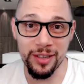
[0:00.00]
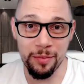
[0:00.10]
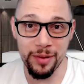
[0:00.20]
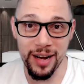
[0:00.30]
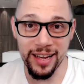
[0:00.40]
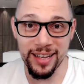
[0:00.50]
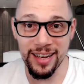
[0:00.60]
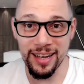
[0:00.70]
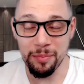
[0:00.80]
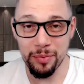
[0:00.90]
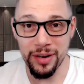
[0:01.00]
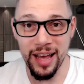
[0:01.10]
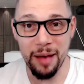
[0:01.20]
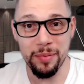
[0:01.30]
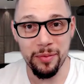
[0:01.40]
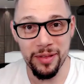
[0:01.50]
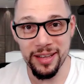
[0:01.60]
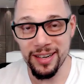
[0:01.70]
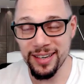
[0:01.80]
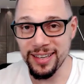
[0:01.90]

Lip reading: I hope you like it. I'm pretty happy with it.